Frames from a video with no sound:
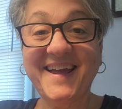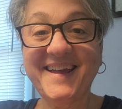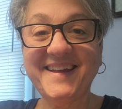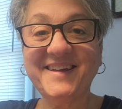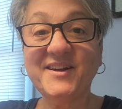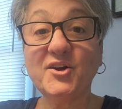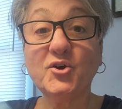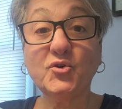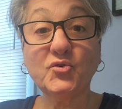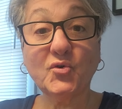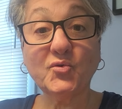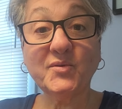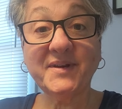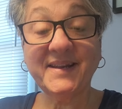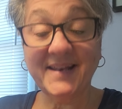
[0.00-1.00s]
family. So
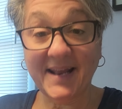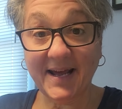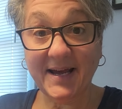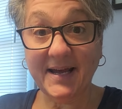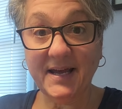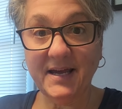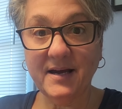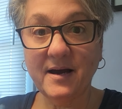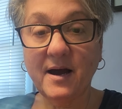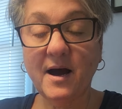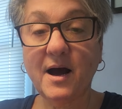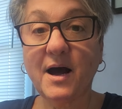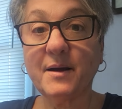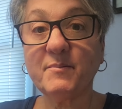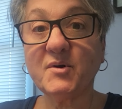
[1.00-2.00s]
today
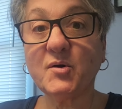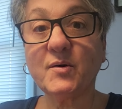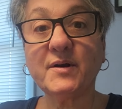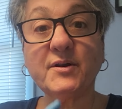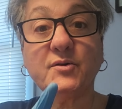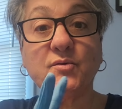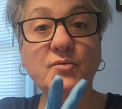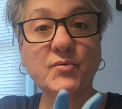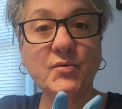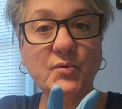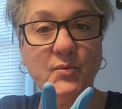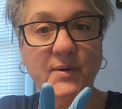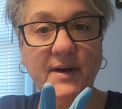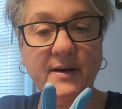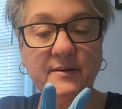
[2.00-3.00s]
I'm going to do two
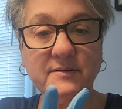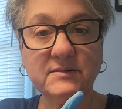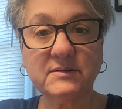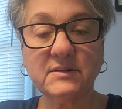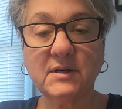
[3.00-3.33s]
nails.